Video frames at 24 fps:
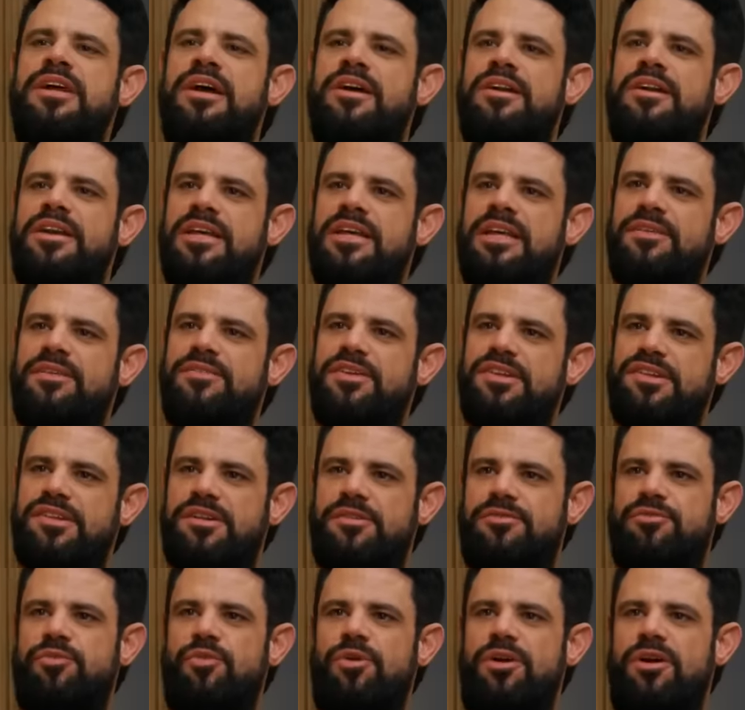down and give us the
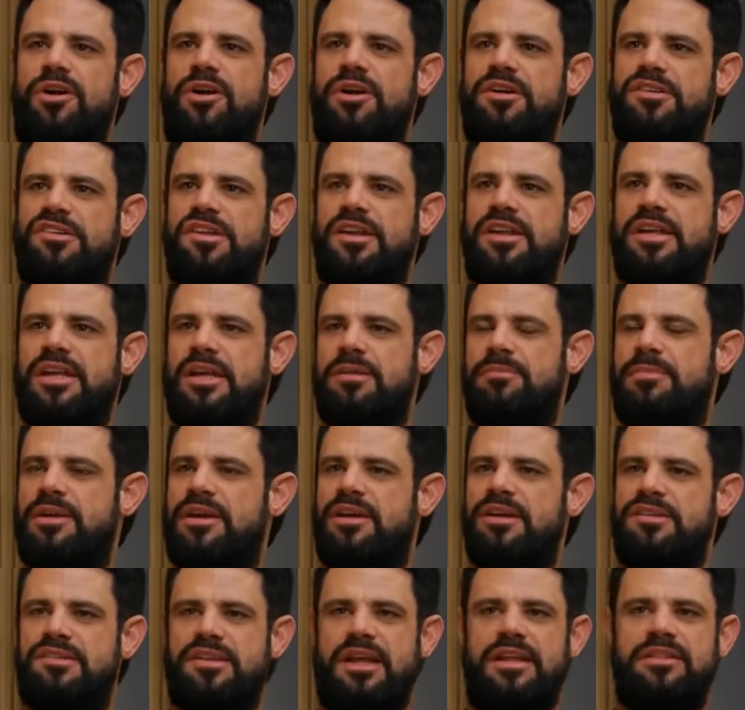4 R's again,
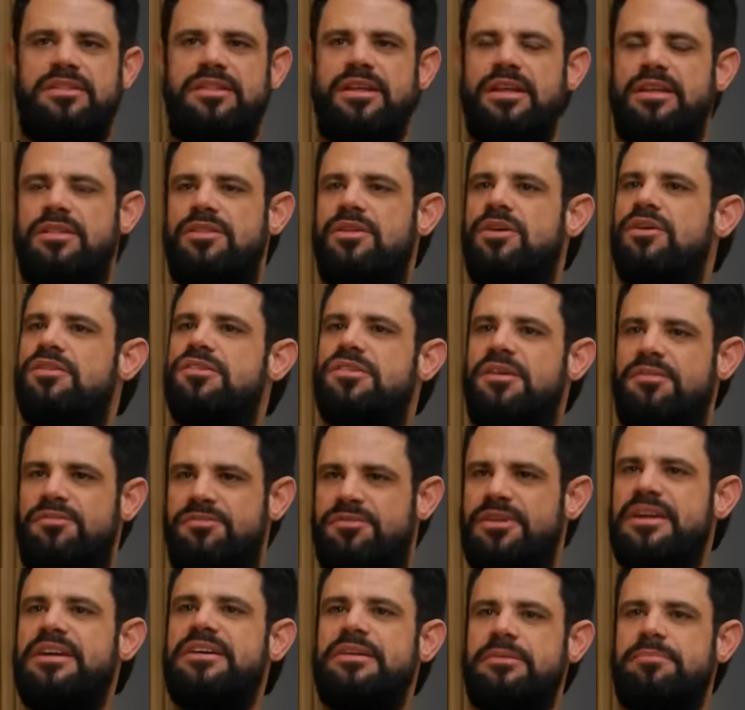because I think those are
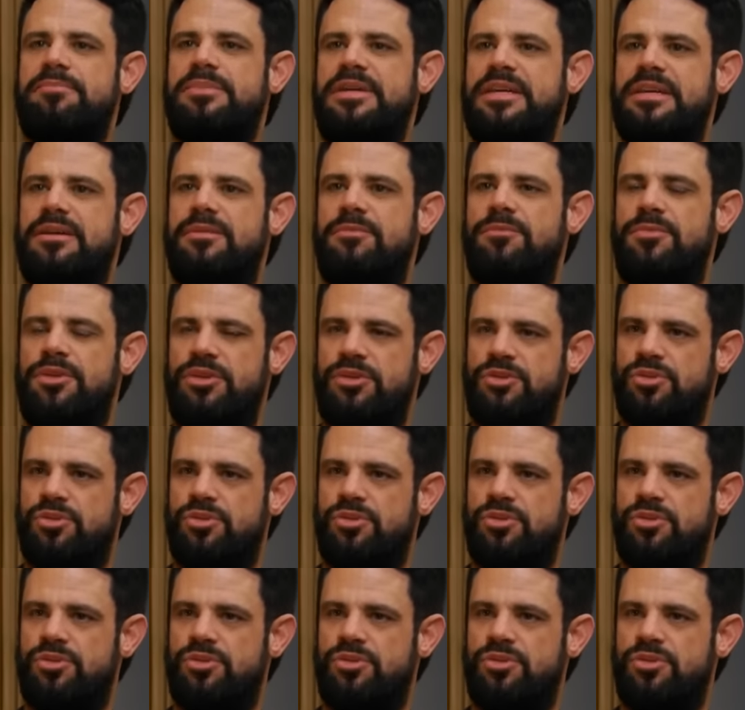very big. Will